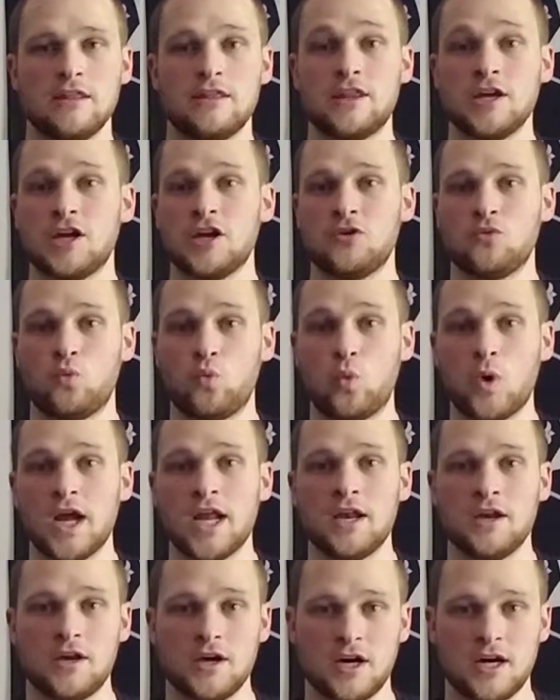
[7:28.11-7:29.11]
than
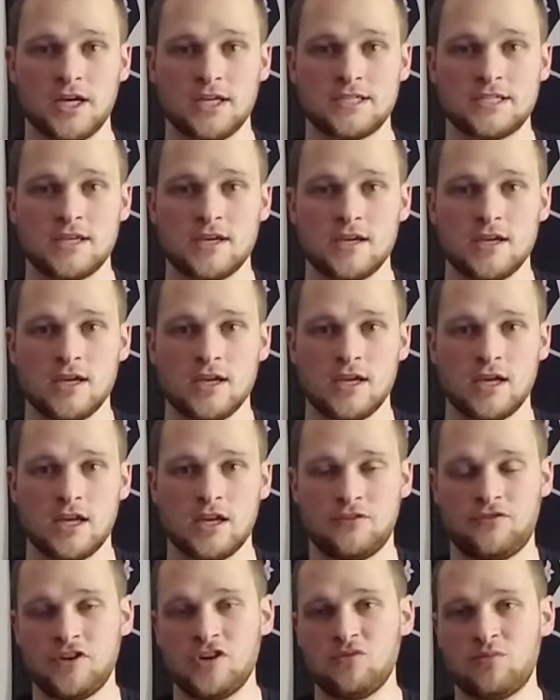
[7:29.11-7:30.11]
wind does.
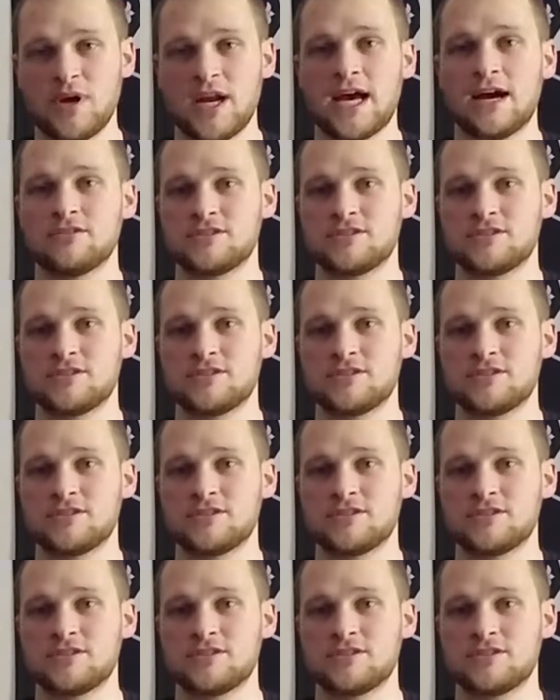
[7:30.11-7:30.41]
And if you've been